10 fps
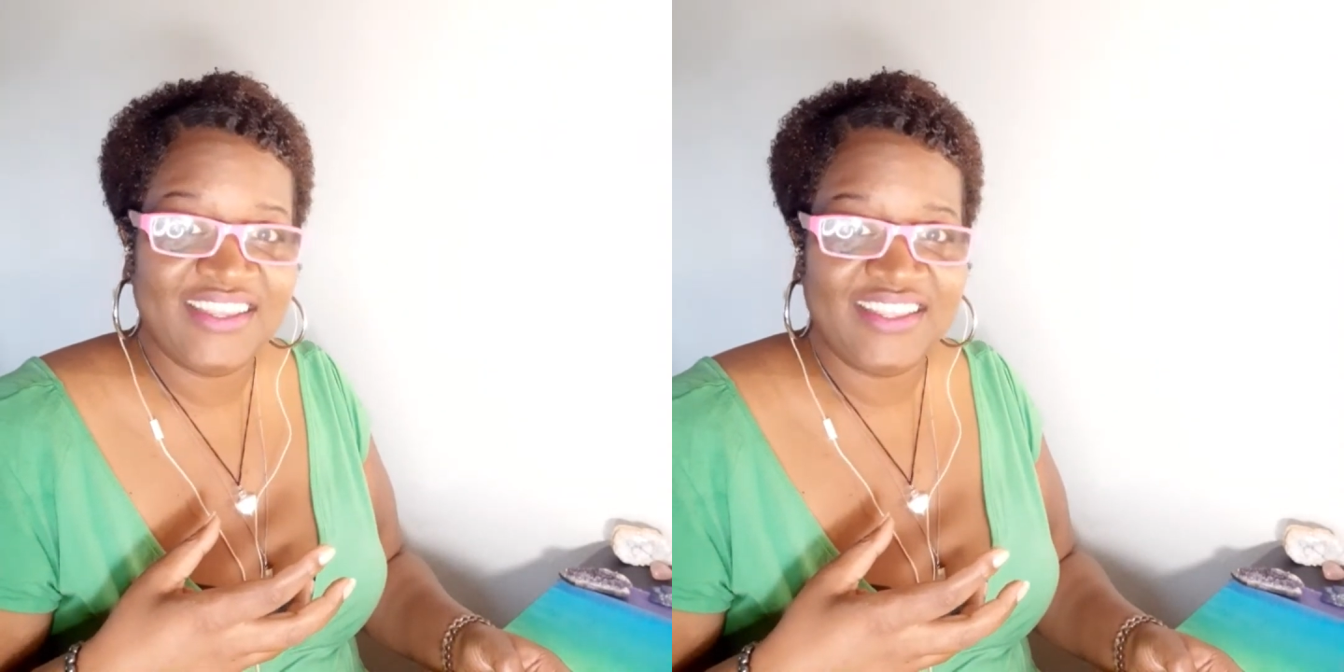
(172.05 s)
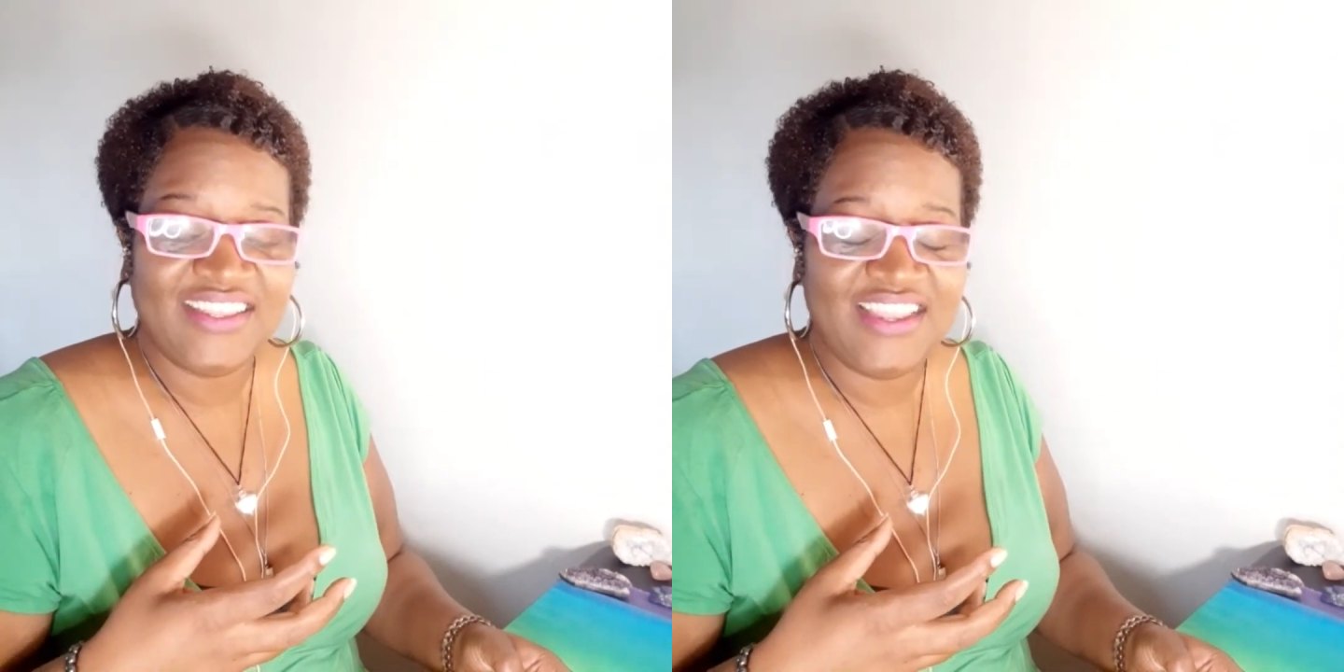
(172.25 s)

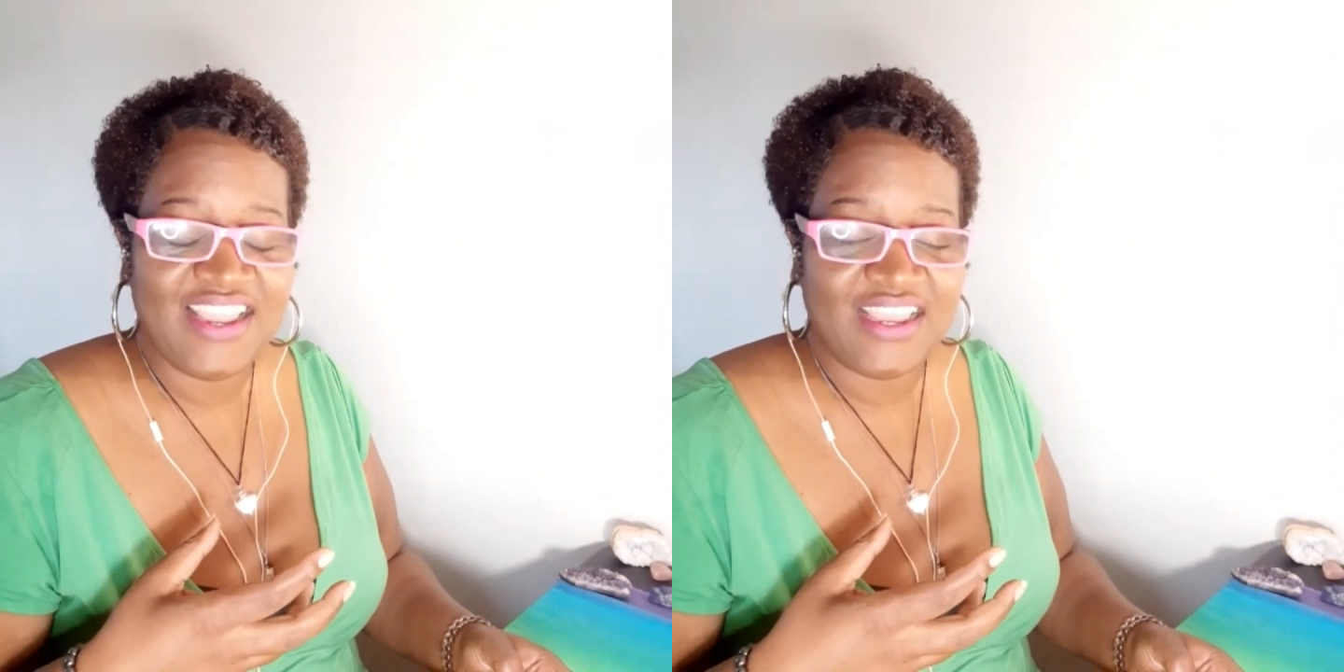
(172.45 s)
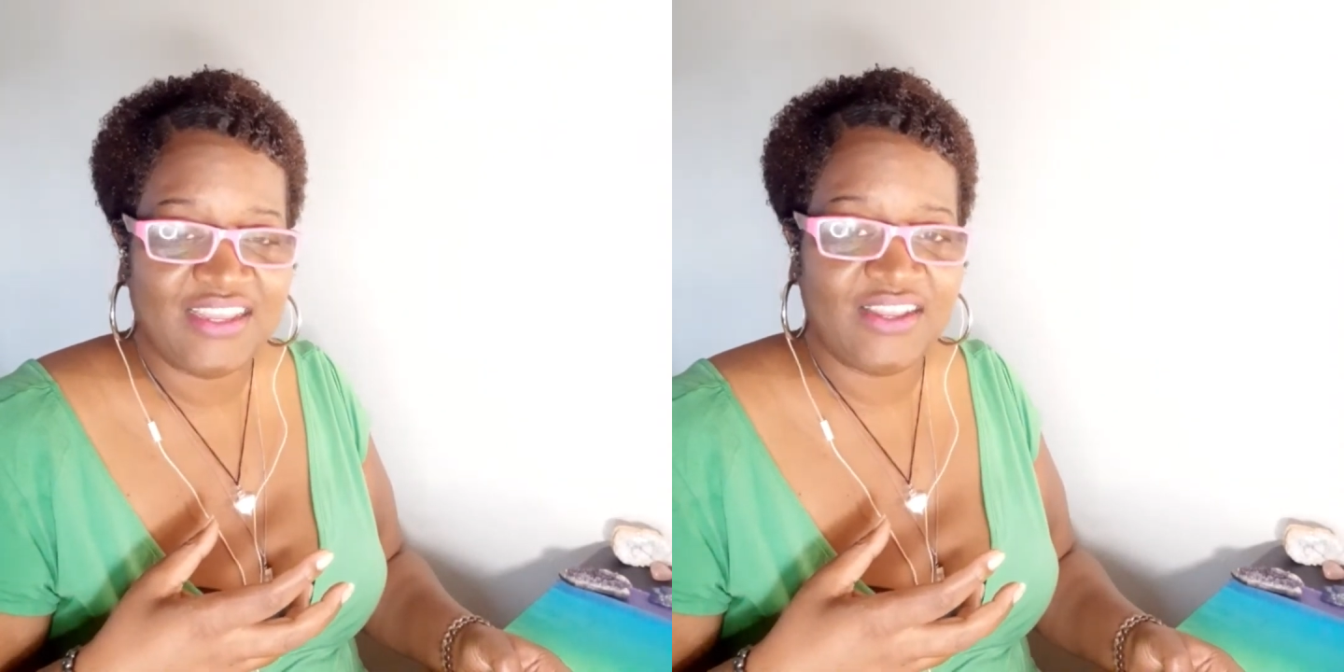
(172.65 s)

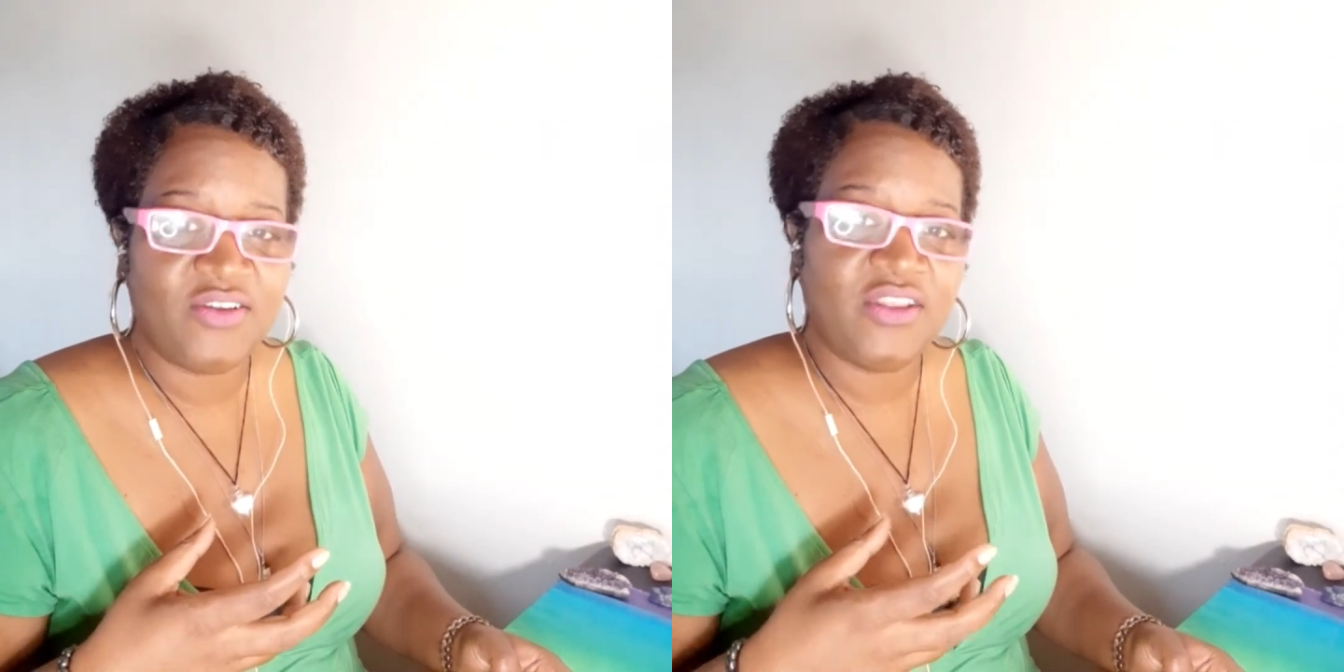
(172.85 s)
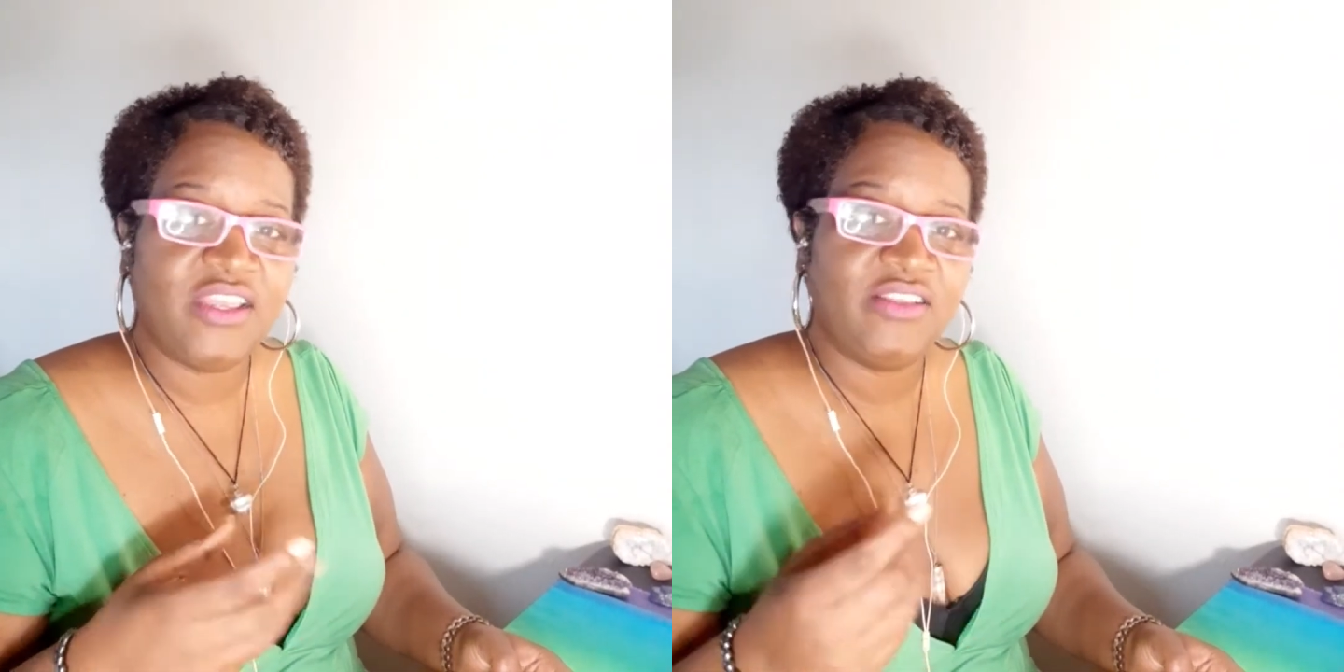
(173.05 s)
Yeah. Oh,
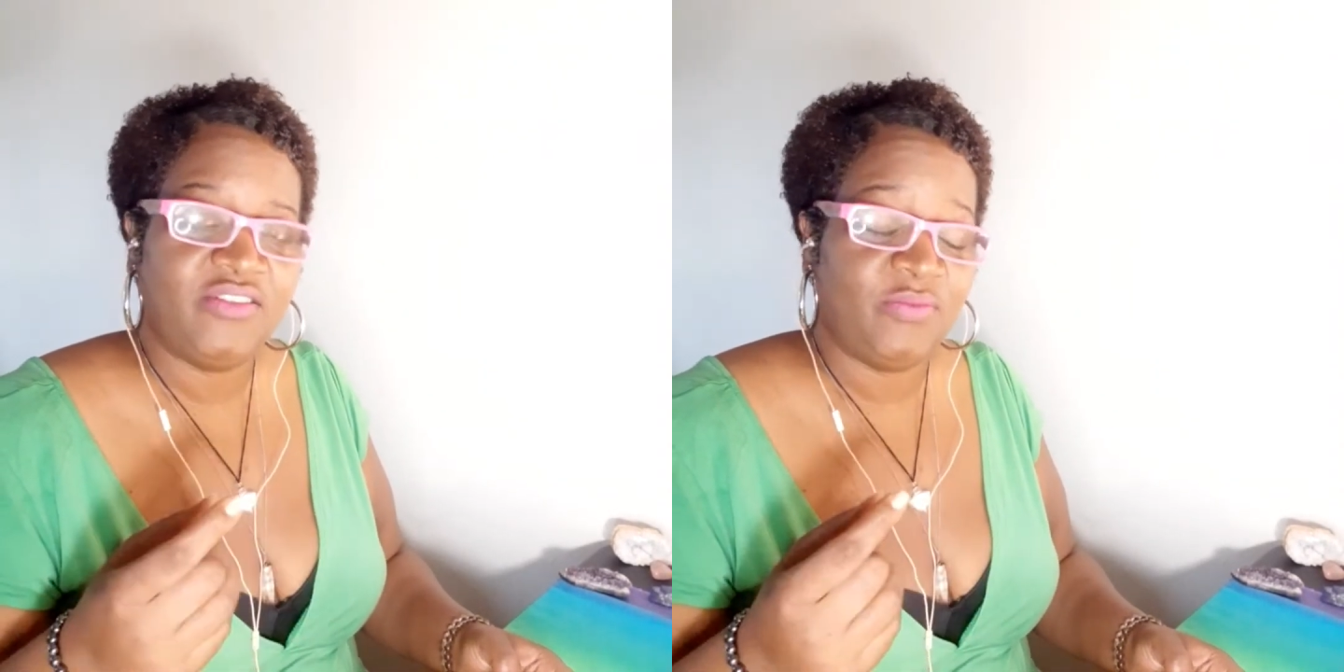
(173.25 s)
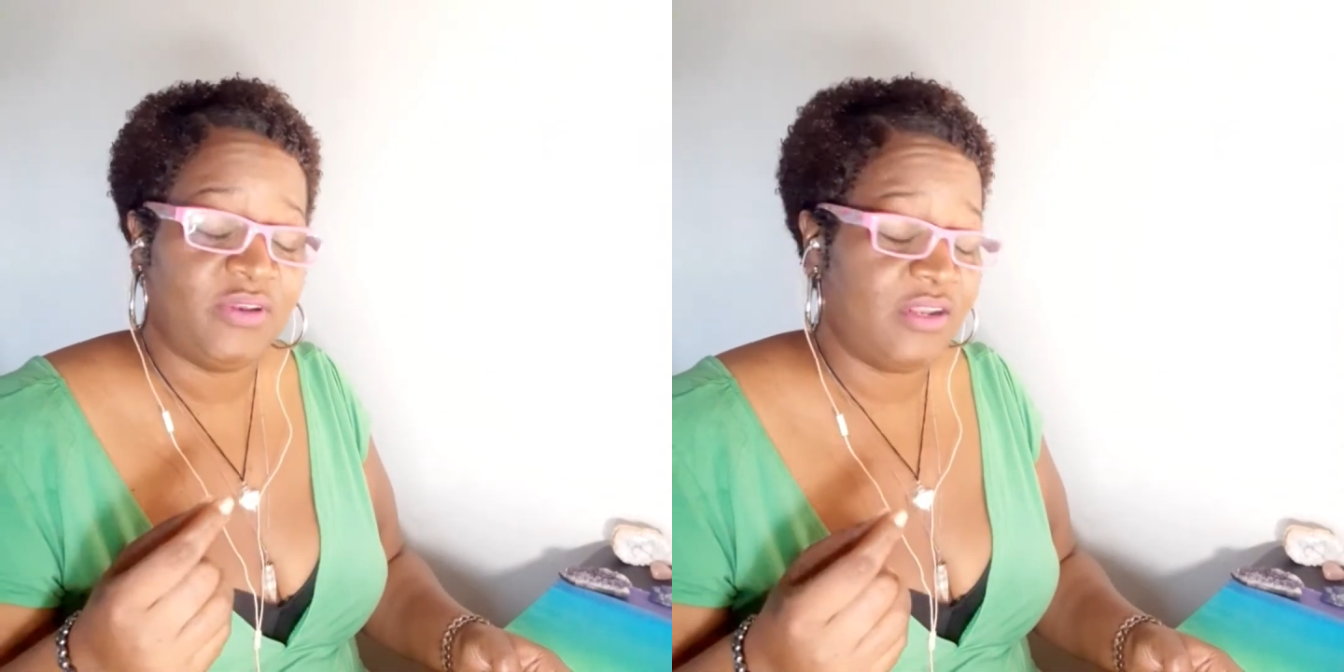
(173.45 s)
yeah. It's
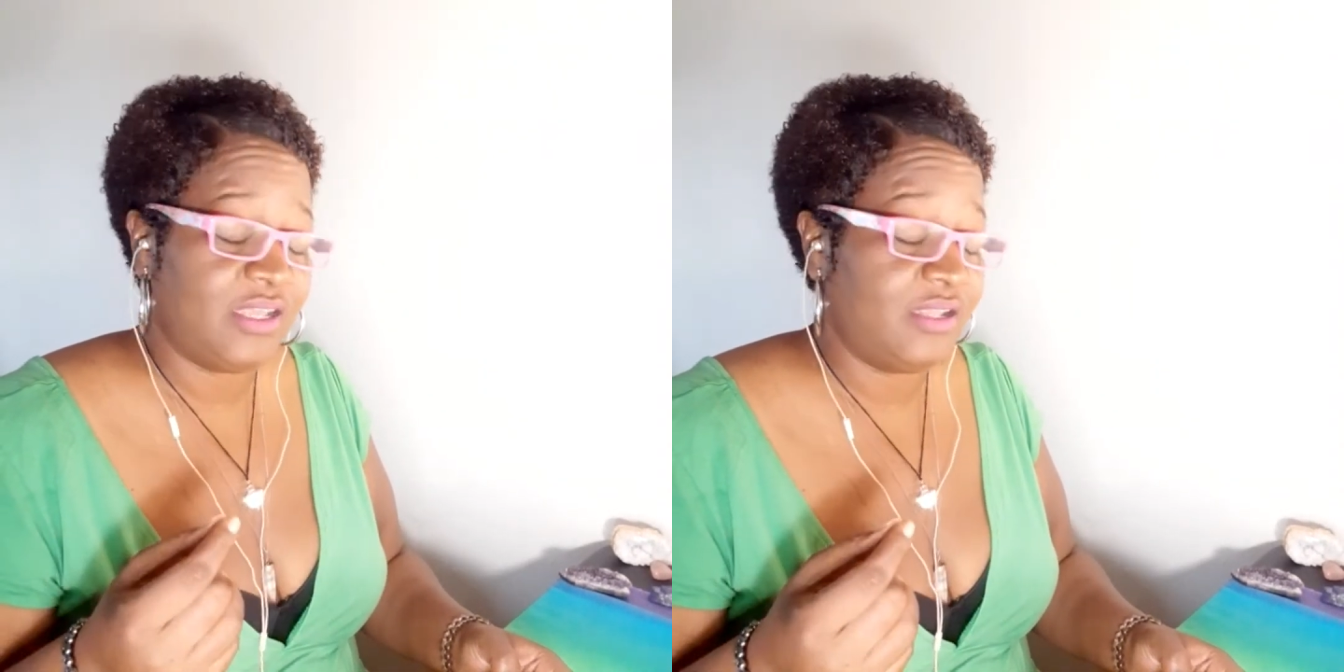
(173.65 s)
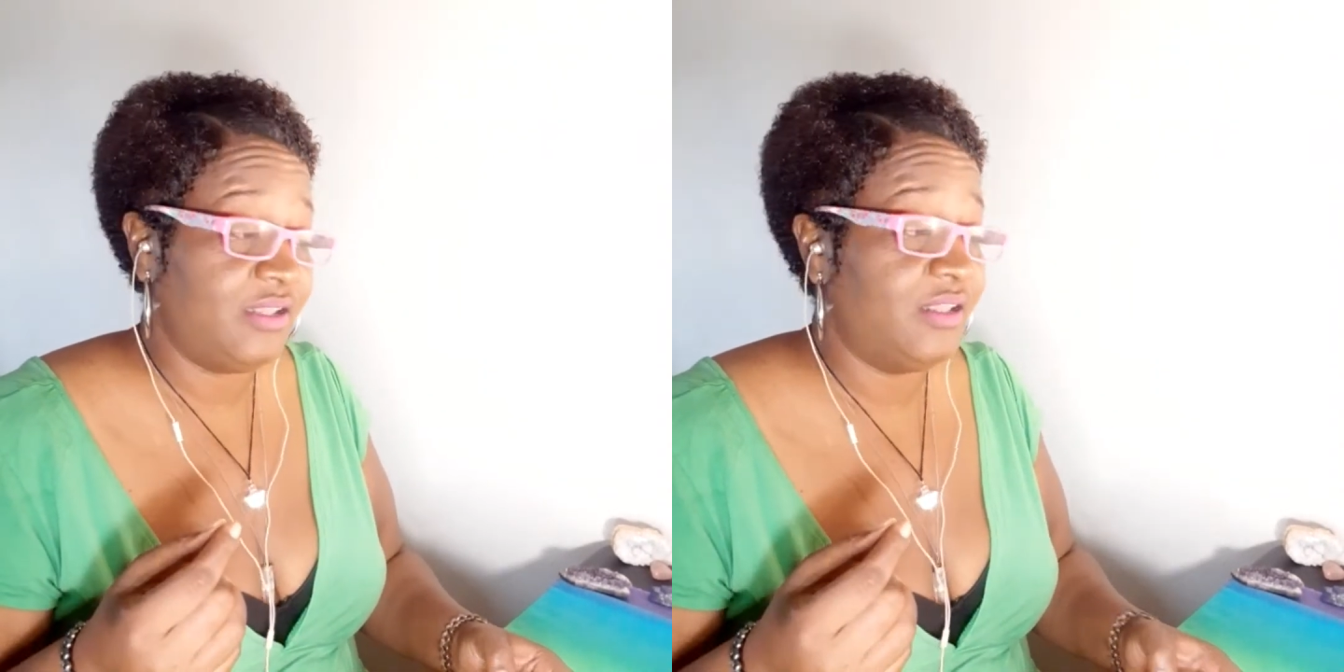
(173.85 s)
been a lot.